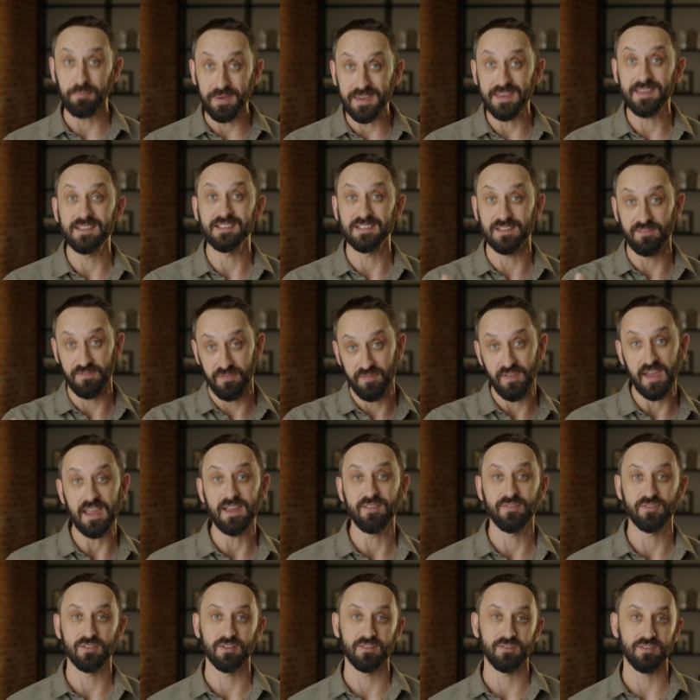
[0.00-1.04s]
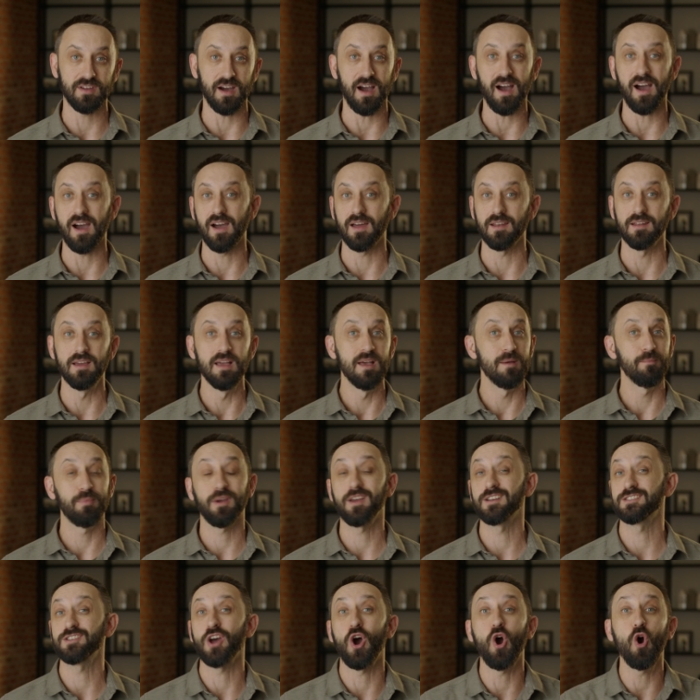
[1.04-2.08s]
peace, and favor of God,
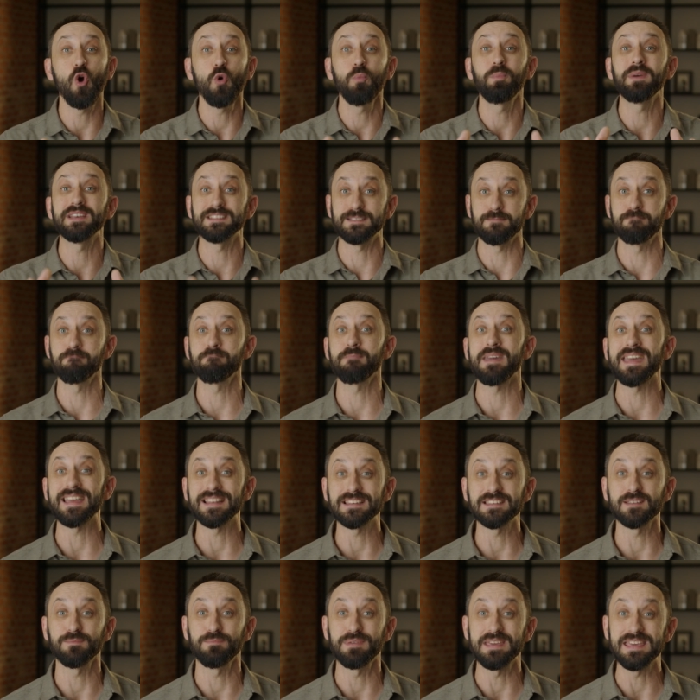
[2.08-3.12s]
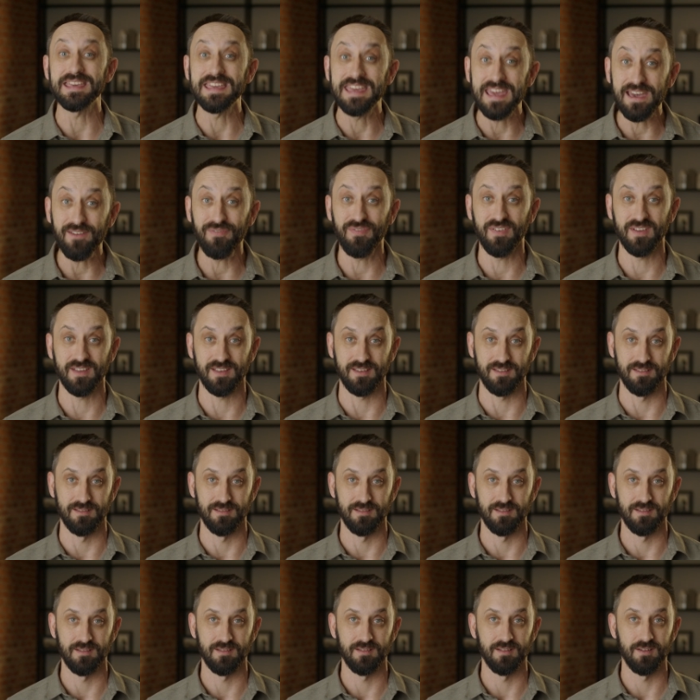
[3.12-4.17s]
because hope is meant to be given.
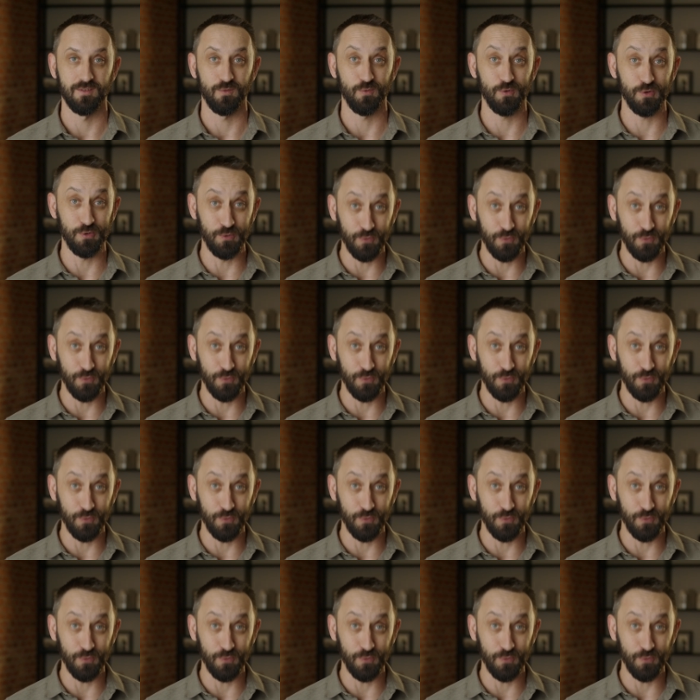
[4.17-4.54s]
We're